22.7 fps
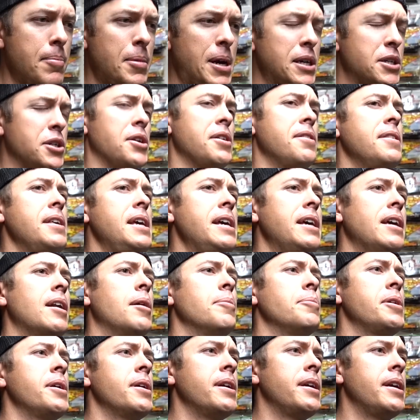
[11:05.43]
I'm actually thinking
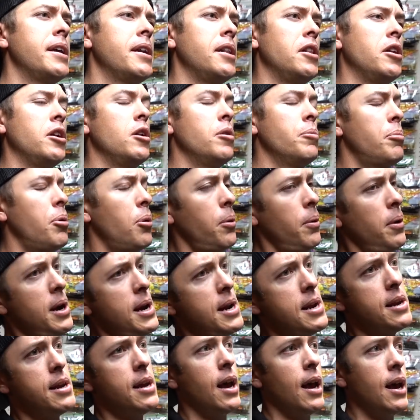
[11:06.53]
I'm going to get a little
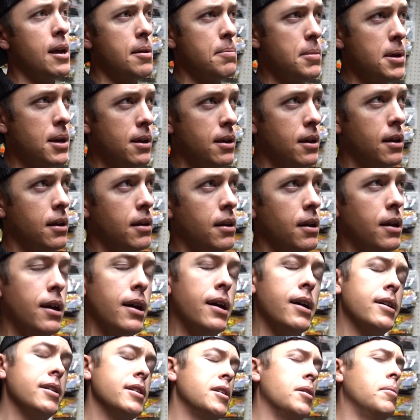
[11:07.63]
pregame in
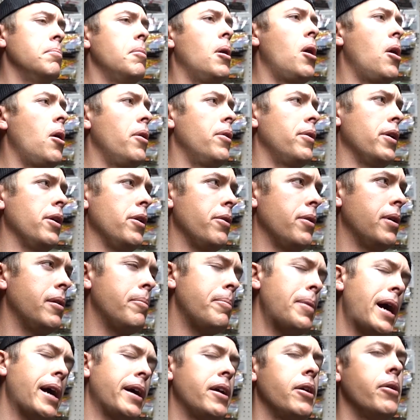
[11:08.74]
tomorrow, and I
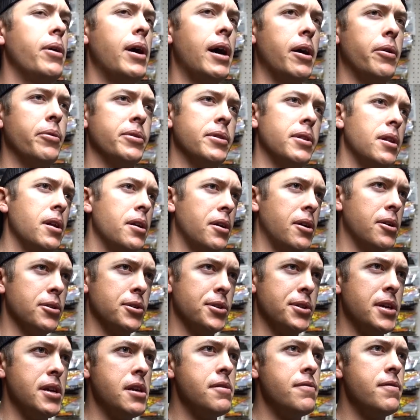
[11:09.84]
might go out with Lunkers
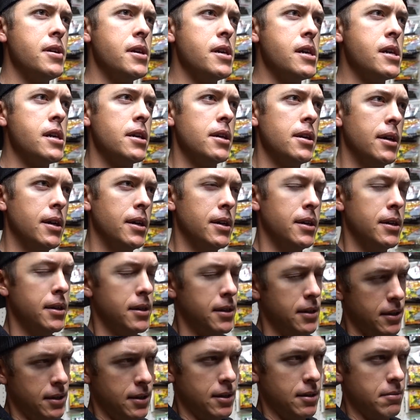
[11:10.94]
TV,
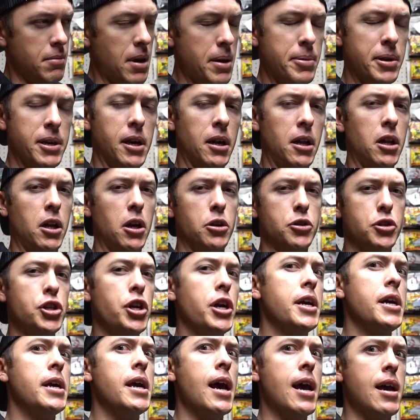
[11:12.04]
maybe get a little
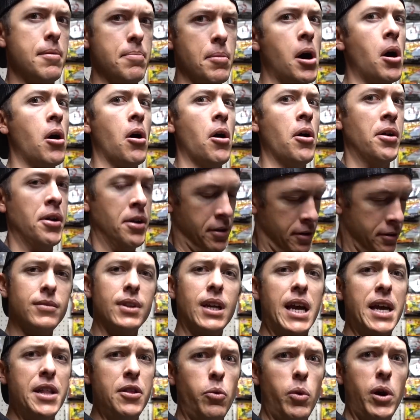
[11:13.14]
jig game on.
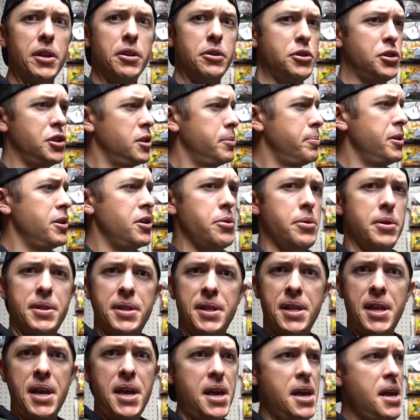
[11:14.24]
And the weather's just been
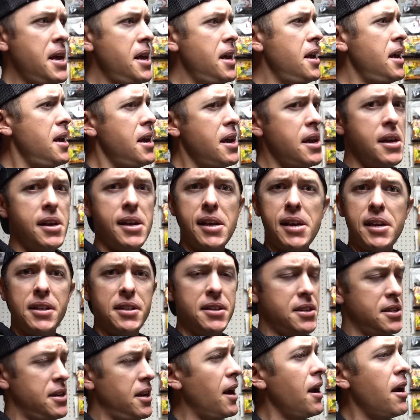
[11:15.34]
doing
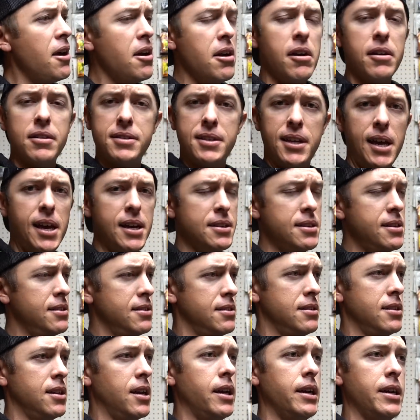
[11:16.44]
this here in
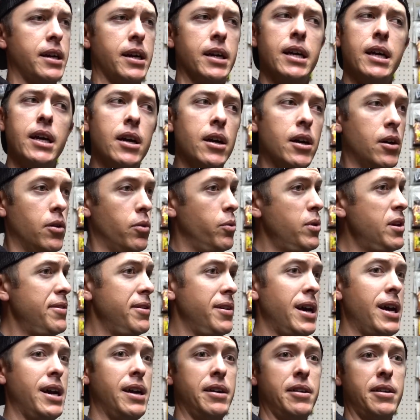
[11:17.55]
Texas, like, we've
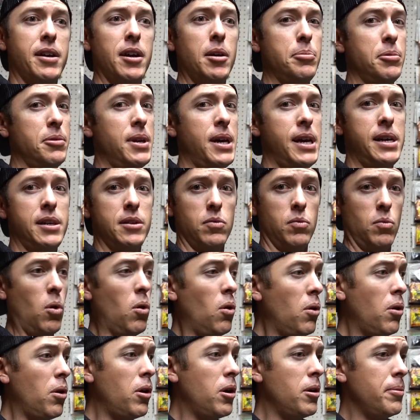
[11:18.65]
had a couple days
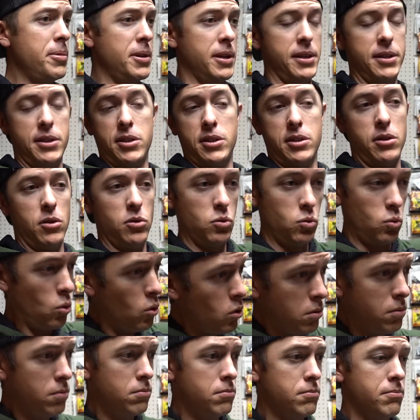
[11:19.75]
warm, and it just goes,
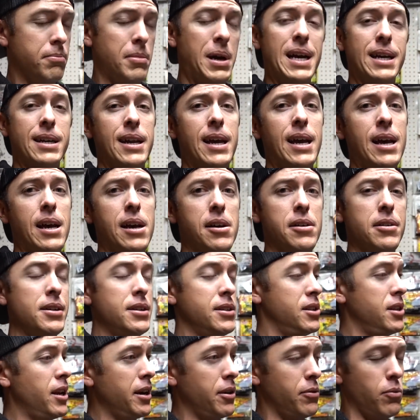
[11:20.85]
boom, back down, and
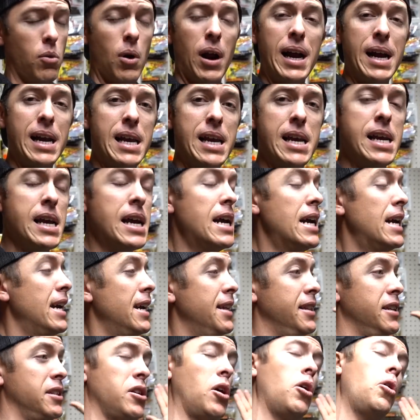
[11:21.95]
it's like rainy. And
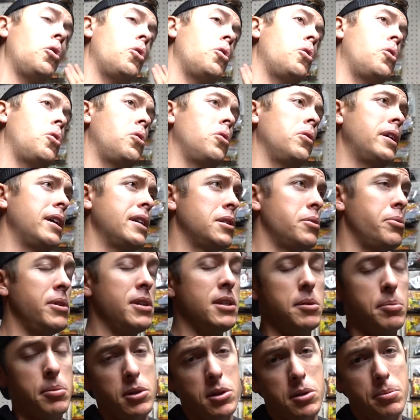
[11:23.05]
this whole next week
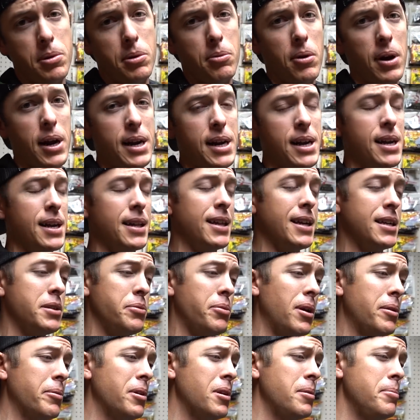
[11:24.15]
is supposed to be rainy, and that's
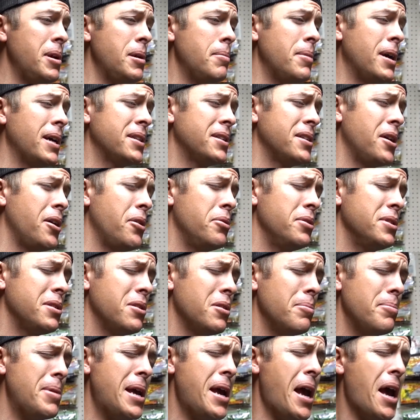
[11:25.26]
when I'm going to be in Mexico. It's
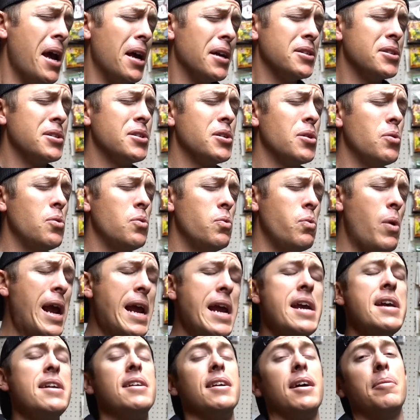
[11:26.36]
going to be
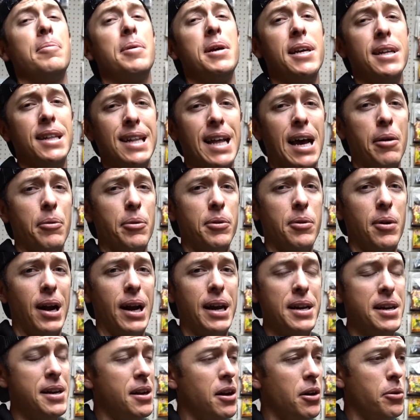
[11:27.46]
sweet. I'm hitting that one
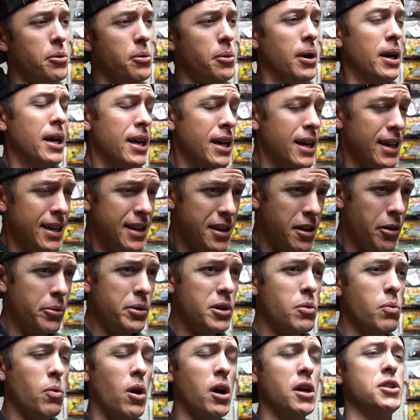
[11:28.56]
right. You know when
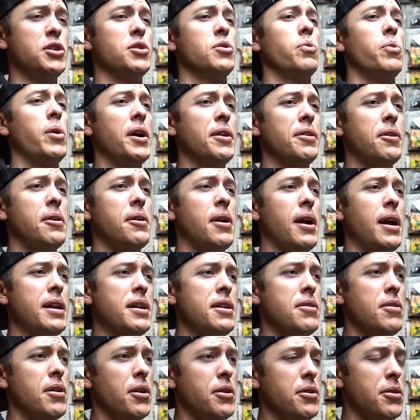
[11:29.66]
you watch the weather, and
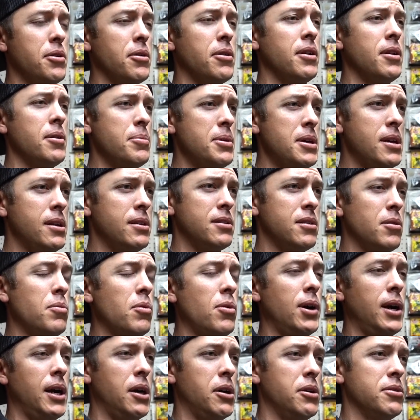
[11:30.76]
you know you're going to be
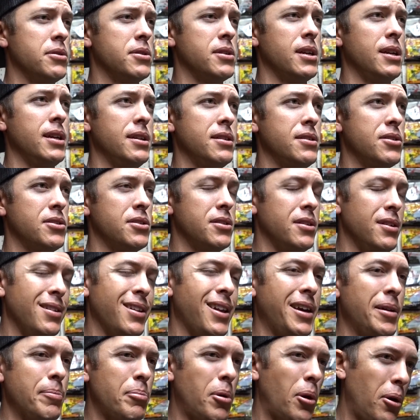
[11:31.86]
somewhere else, and it's
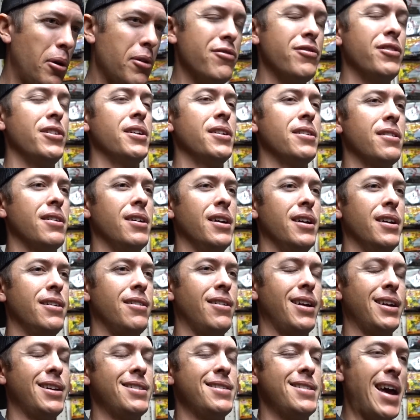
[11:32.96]
like perfect. You're
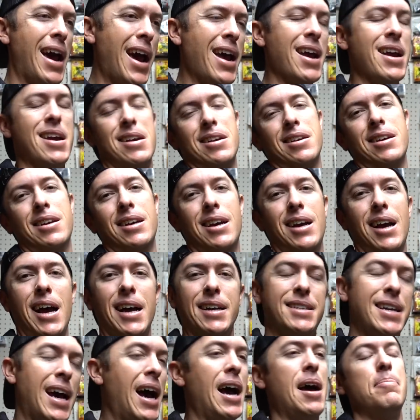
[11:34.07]
like, dang, I
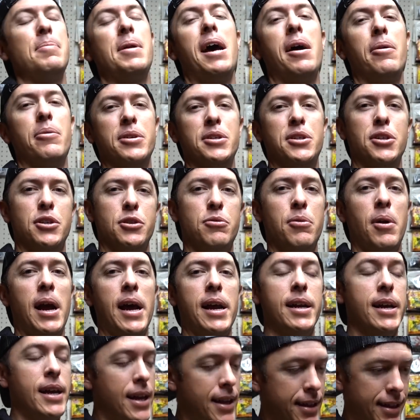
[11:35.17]
timed that one just right.
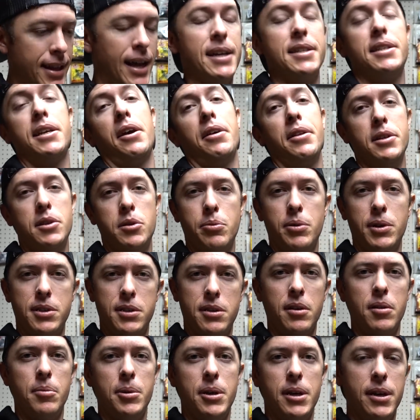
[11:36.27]
That's how this week's
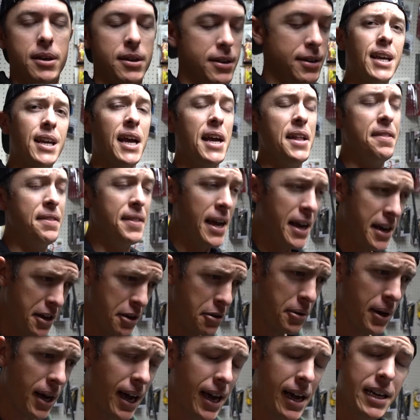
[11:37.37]
going to be. And thank you
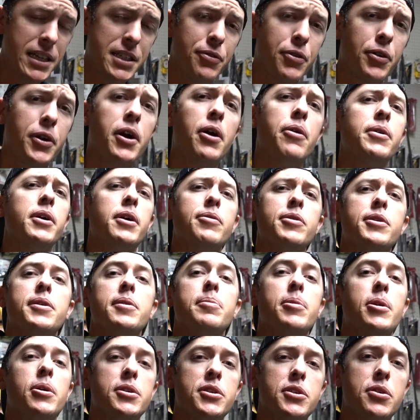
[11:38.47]
guys for going over to the
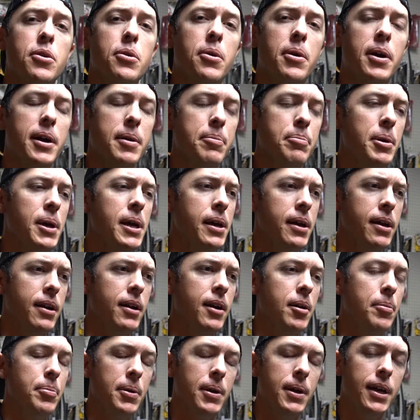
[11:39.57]
merch store and picking
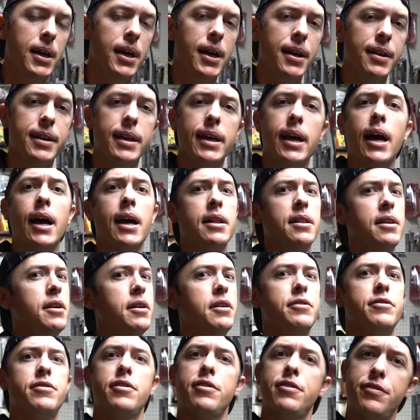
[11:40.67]
up the I
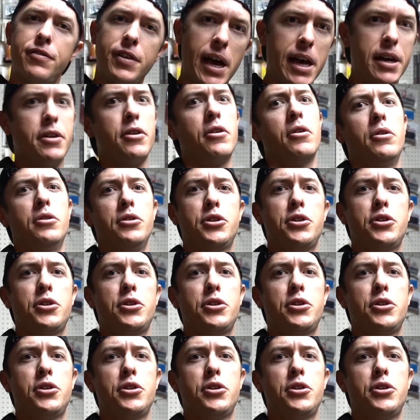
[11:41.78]
Love Fat Girl